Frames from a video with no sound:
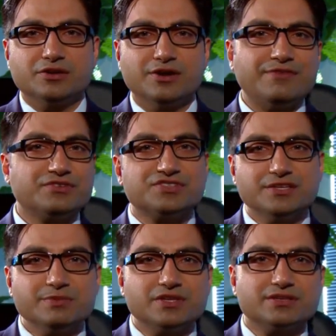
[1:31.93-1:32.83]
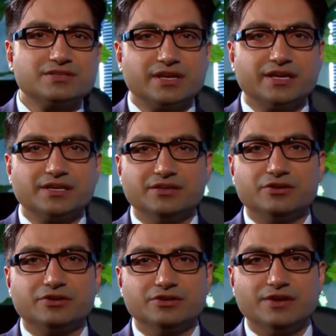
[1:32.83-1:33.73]
after stimulants, like, you
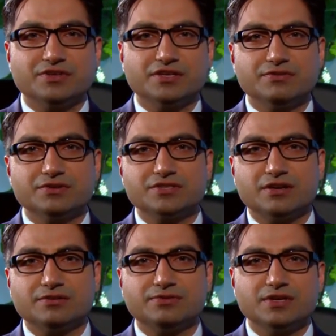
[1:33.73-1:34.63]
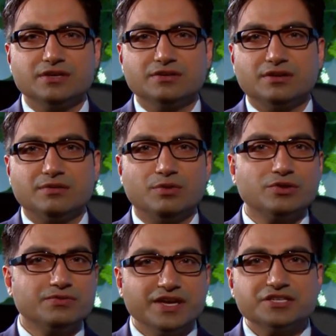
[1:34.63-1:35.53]
know, you have to give yourself
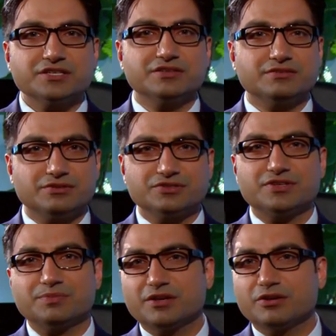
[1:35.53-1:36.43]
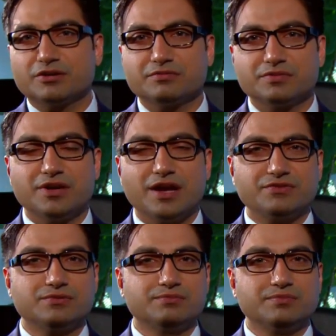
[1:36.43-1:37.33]
motivation or something, or you have
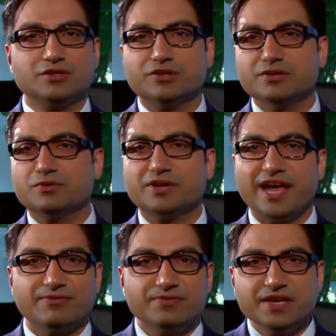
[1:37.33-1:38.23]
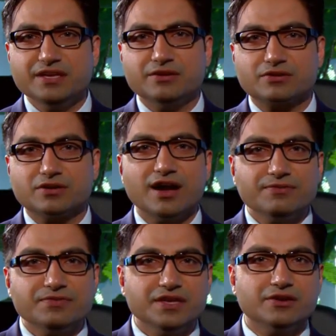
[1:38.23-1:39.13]
to be looking for caffeine or
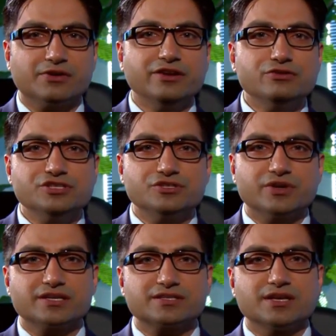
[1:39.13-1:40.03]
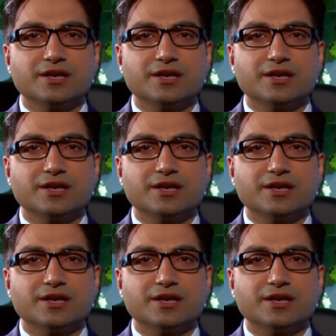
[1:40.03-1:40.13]
coffee or energy drinks.